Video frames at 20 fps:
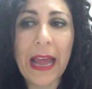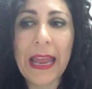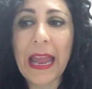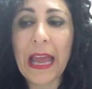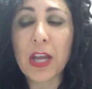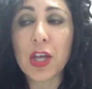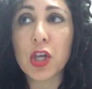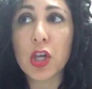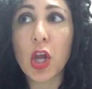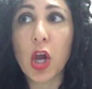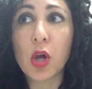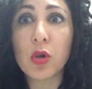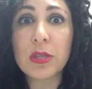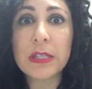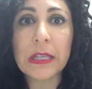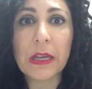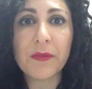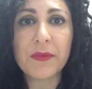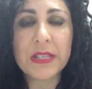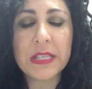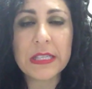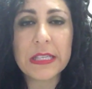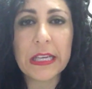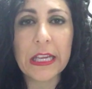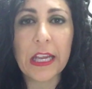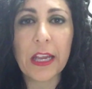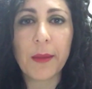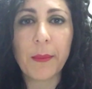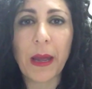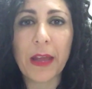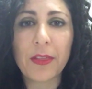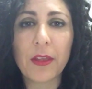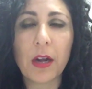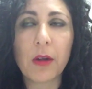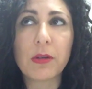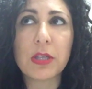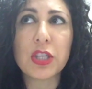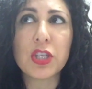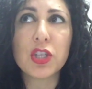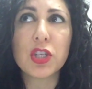I had no self-esteem. I thought
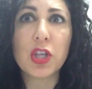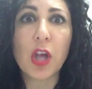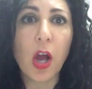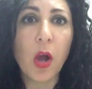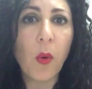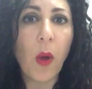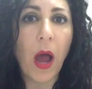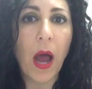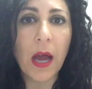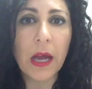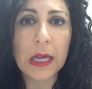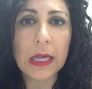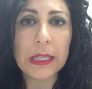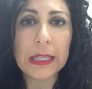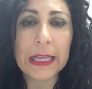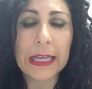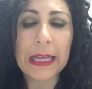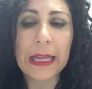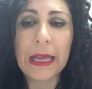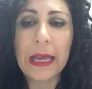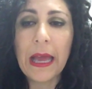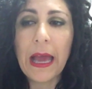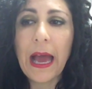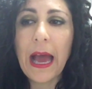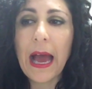I was so ugly.